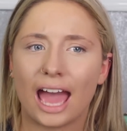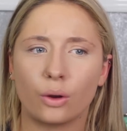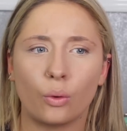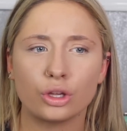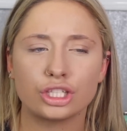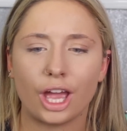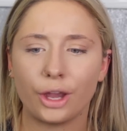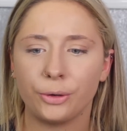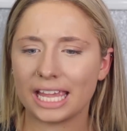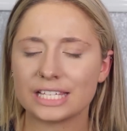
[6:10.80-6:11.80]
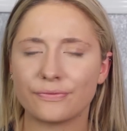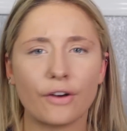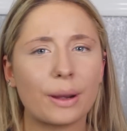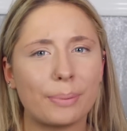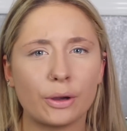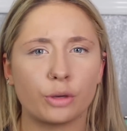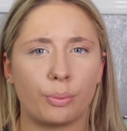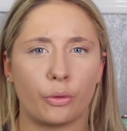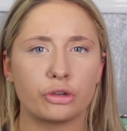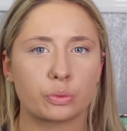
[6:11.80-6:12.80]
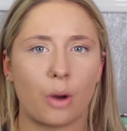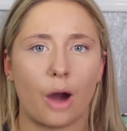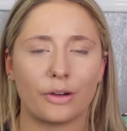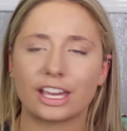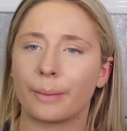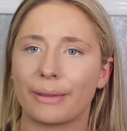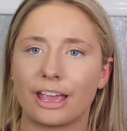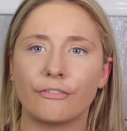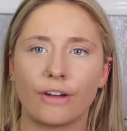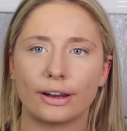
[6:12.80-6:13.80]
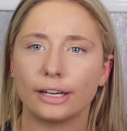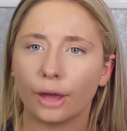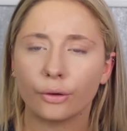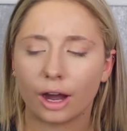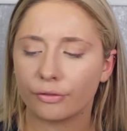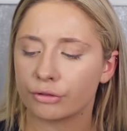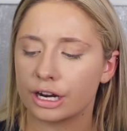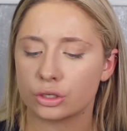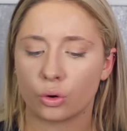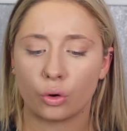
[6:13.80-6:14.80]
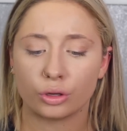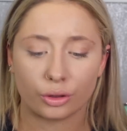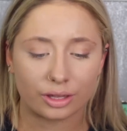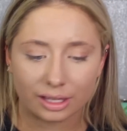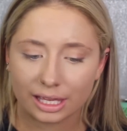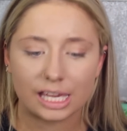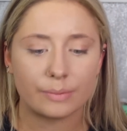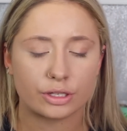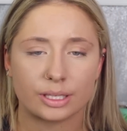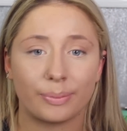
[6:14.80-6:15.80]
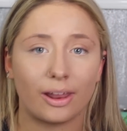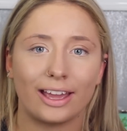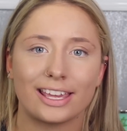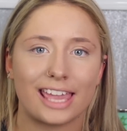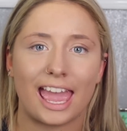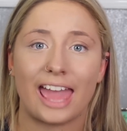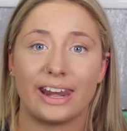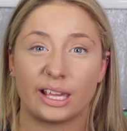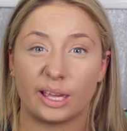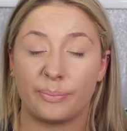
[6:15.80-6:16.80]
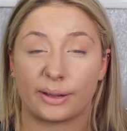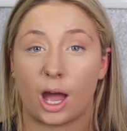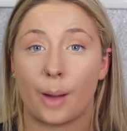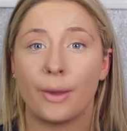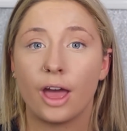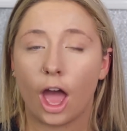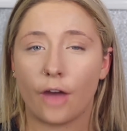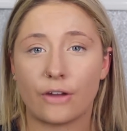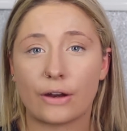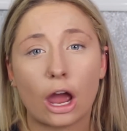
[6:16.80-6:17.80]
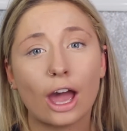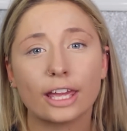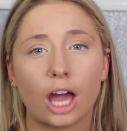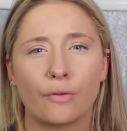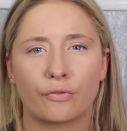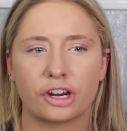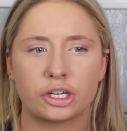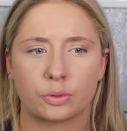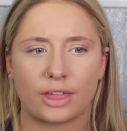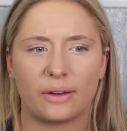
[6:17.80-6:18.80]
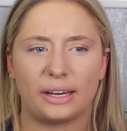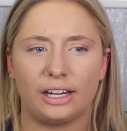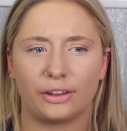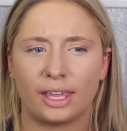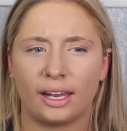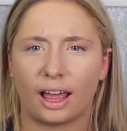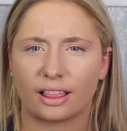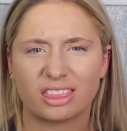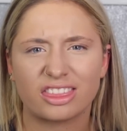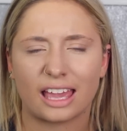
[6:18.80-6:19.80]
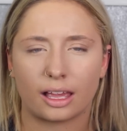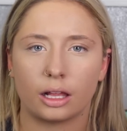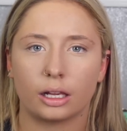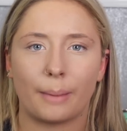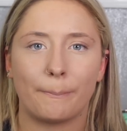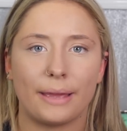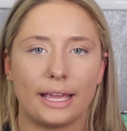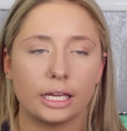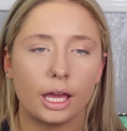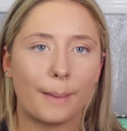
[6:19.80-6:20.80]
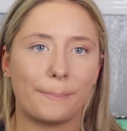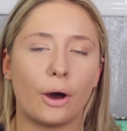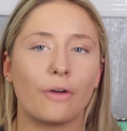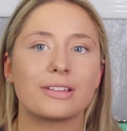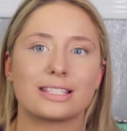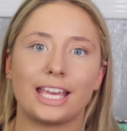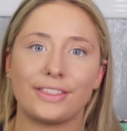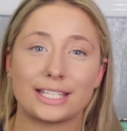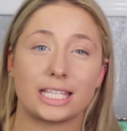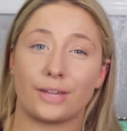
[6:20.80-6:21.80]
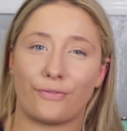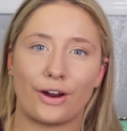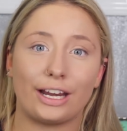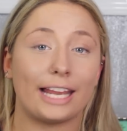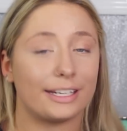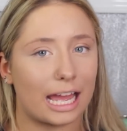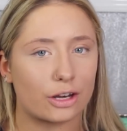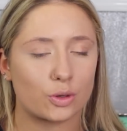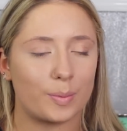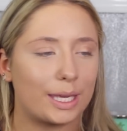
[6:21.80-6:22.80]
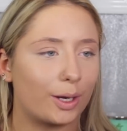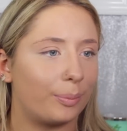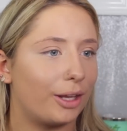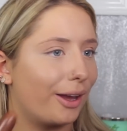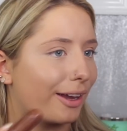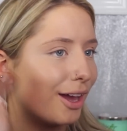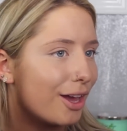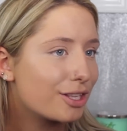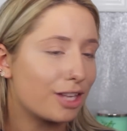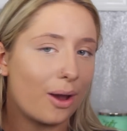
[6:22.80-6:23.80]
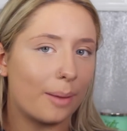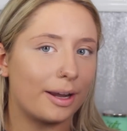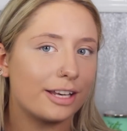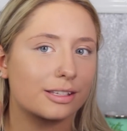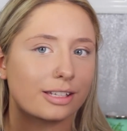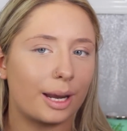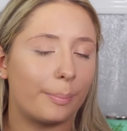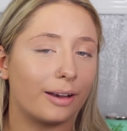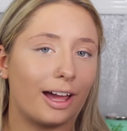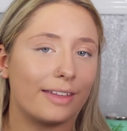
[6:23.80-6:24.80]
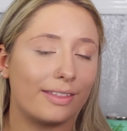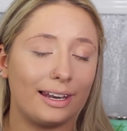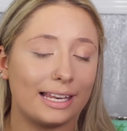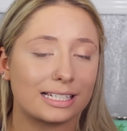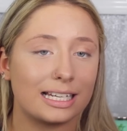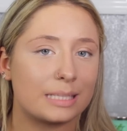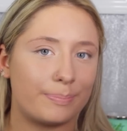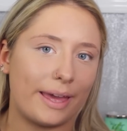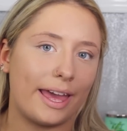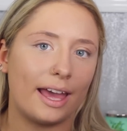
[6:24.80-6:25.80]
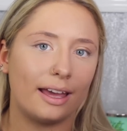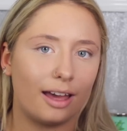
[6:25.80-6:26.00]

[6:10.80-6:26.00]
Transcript: And also it's very buildable as well. It can be a very low coverage, or you can keep just applying it and it can become a very high coverage without it looking like thick and clumpy. But obviously this is a very like natural makeup look. So I'm only just going to apply the littlest bit.